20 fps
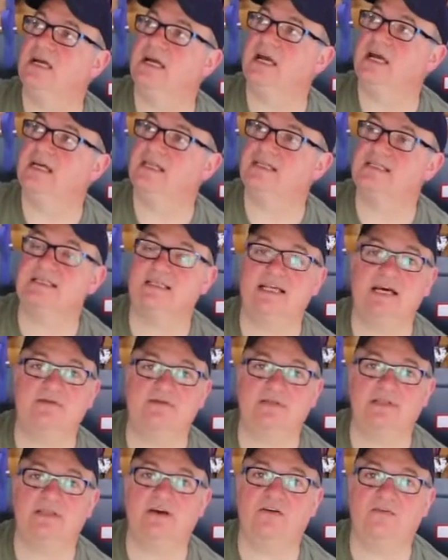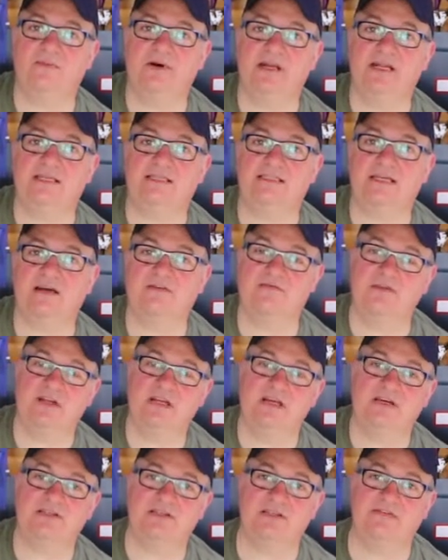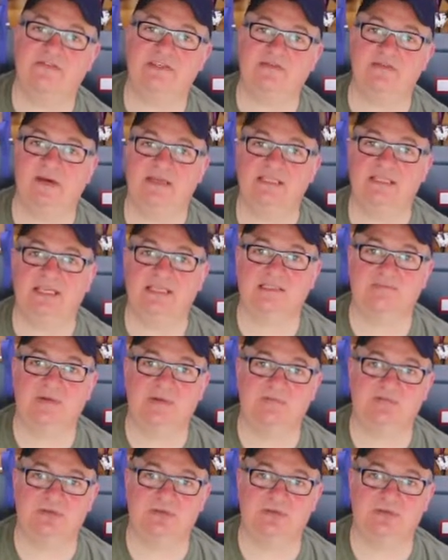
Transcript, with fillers: okay, that's so that was a lot of money. So really, I should have expected that to be